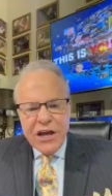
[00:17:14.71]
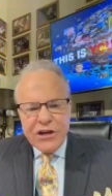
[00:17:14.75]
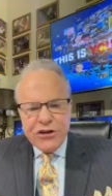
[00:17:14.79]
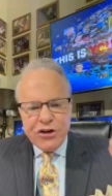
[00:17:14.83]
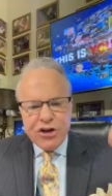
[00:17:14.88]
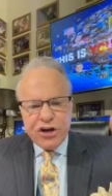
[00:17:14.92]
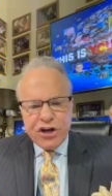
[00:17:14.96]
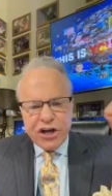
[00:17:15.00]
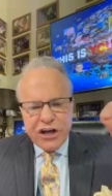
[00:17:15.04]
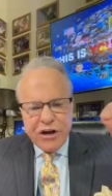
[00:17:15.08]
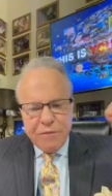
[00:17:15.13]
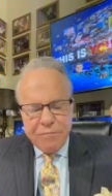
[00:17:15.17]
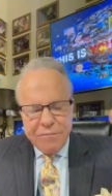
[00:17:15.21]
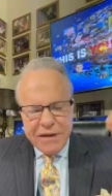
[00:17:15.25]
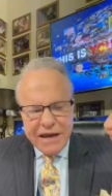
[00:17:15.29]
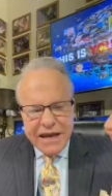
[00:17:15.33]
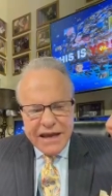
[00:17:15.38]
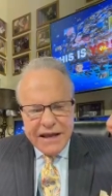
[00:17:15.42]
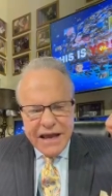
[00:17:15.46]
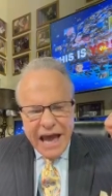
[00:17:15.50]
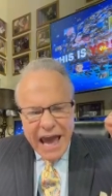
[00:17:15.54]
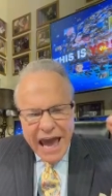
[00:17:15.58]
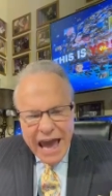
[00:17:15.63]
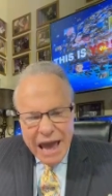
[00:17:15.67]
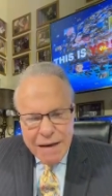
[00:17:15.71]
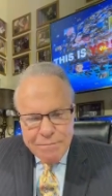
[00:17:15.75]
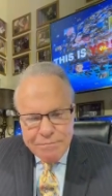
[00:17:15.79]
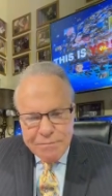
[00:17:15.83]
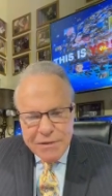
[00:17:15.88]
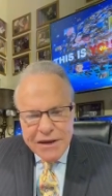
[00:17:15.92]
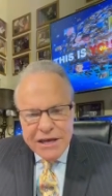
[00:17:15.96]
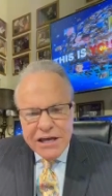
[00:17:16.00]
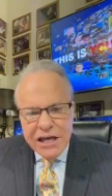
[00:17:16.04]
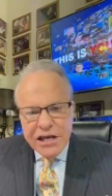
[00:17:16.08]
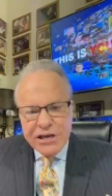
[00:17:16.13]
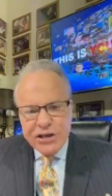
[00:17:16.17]
you're going to be
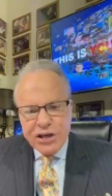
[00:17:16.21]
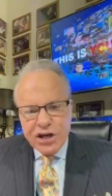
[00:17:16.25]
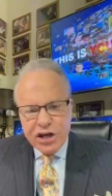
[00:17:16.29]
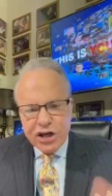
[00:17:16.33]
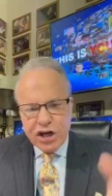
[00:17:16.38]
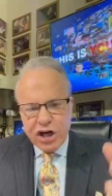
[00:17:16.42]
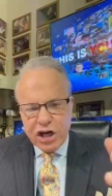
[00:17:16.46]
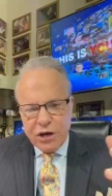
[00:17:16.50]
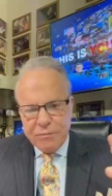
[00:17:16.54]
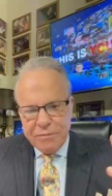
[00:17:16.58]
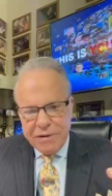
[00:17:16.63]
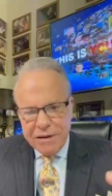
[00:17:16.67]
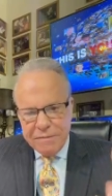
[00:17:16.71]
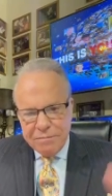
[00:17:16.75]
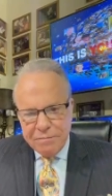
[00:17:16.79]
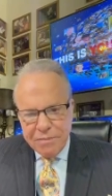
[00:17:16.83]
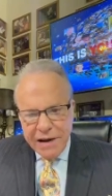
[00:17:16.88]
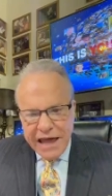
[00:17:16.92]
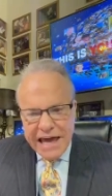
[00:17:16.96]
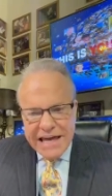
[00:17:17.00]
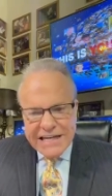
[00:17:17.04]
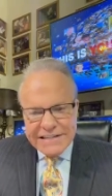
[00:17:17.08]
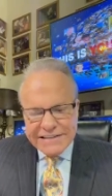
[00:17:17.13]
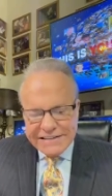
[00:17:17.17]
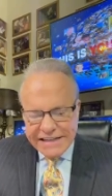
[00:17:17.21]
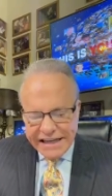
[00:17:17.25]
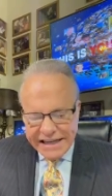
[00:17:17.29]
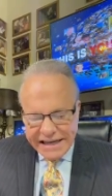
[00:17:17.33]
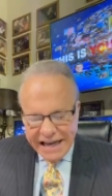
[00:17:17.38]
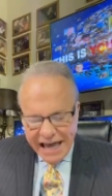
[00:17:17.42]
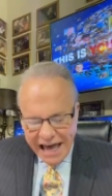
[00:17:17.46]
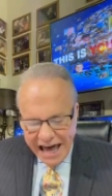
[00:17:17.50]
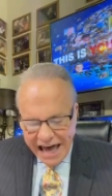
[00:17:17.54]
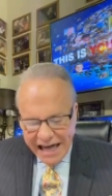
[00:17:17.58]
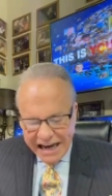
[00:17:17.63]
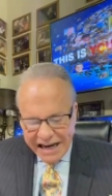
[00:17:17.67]
happy, you're going to be blessed and
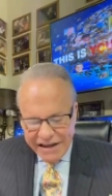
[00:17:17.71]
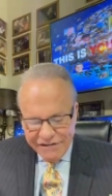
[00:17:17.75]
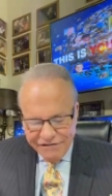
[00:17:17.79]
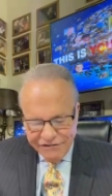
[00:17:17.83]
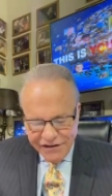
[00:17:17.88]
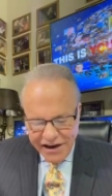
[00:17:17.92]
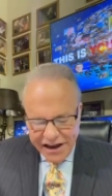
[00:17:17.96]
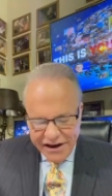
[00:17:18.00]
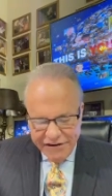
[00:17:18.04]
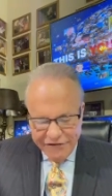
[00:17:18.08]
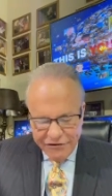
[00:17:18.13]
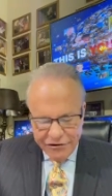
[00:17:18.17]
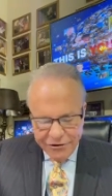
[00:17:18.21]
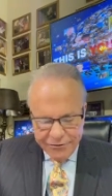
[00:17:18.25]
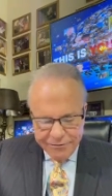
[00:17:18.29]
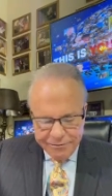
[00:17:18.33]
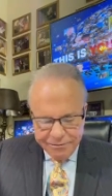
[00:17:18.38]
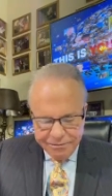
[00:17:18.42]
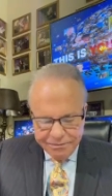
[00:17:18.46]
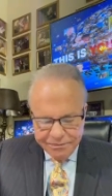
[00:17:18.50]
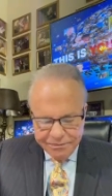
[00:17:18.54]
highly favored.